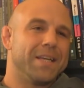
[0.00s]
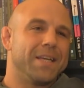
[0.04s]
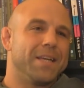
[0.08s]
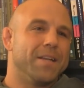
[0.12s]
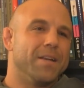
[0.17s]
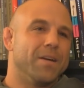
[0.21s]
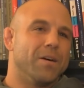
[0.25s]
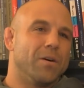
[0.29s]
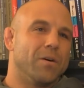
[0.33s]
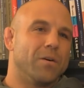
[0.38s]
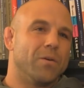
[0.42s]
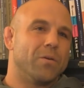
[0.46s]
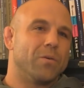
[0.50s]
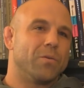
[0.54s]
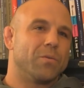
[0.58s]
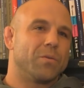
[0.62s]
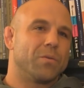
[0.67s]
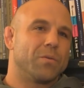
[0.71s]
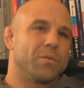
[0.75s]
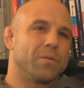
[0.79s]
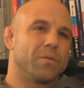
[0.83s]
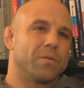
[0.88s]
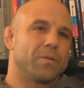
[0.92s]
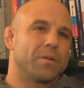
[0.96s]
you
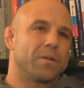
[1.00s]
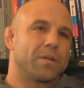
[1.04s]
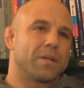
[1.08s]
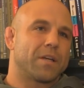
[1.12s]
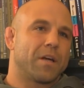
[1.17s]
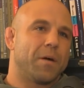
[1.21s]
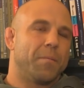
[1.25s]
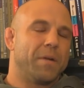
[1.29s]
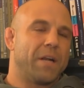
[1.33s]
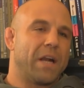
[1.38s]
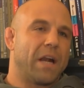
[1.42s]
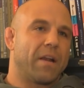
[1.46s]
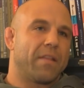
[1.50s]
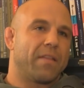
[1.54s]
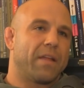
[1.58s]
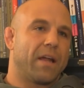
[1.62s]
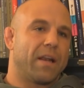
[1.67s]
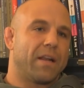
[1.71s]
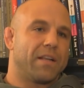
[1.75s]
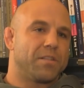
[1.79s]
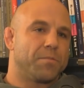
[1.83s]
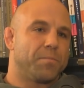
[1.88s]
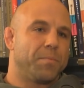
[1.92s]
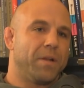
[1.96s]
know, coming out of
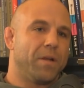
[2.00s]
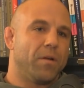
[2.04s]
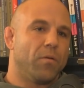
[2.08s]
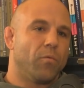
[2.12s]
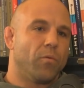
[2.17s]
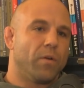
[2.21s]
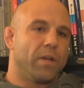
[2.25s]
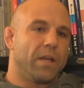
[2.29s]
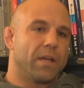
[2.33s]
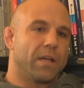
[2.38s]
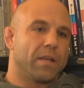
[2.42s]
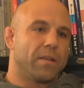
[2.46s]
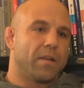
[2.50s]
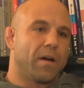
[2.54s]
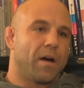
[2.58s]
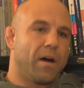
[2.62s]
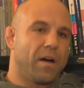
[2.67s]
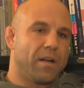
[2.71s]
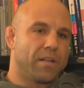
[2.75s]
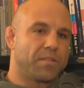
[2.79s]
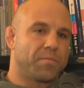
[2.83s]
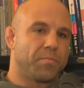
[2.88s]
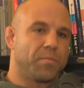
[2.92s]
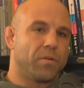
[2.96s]
that, I spent a week in the
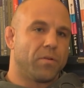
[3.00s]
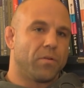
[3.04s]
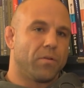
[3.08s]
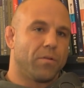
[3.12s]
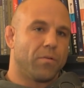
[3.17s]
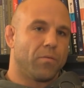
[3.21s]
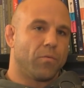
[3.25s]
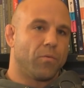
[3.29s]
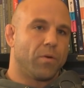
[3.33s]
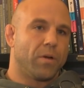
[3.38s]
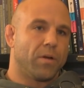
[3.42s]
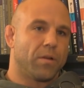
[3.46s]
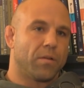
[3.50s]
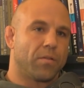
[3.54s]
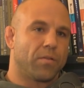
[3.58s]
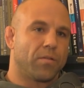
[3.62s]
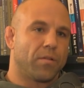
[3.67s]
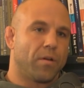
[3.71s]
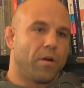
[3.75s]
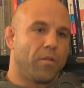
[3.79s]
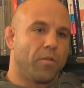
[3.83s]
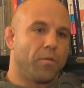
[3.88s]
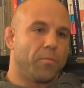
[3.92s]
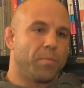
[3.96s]
hospital
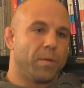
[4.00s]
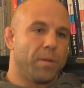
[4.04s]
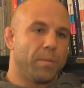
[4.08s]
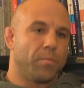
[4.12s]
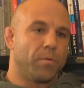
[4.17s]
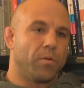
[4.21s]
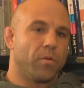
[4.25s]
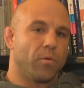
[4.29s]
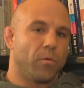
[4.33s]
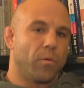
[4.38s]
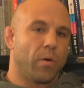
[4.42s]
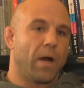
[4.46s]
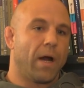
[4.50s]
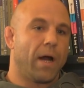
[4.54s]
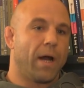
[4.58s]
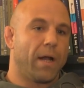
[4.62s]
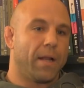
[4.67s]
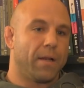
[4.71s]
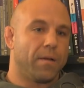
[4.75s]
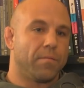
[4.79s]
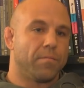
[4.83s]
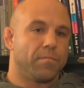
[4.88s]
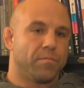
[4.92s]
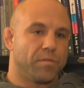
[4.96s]
with other people who
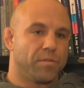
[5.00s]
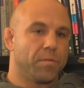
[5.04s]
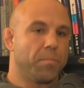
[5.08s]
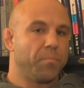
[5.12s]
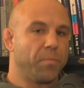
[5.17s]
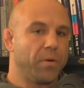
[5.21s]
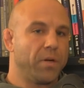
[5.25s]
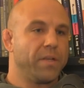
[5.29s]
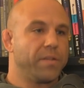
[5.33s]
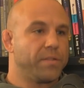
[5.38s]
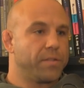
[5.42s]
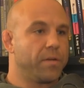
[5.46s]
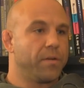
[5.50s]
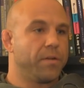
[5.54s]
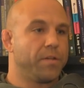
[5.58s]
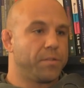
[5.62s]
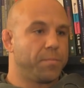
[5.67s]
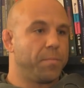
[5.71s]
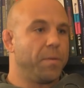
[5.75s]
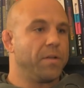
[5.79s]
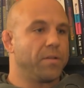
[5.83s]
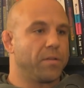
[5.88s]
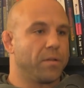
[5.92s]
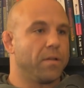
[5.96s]
had some pretty
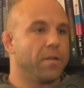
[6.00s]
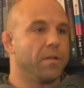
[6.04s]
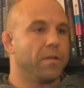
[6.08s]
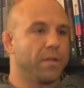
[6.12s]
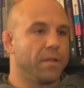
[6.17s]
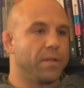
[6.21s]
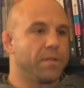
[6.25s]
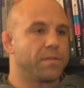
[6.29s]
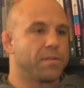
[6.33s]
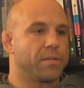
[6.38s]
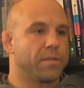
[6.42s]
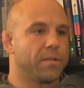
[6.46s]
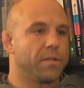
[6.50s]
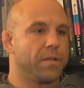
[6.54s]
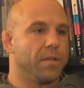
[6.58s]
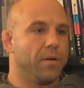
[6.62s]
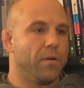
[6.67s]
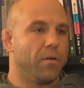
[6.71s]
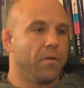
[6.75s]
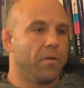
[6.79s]
serious mental illness, you mm.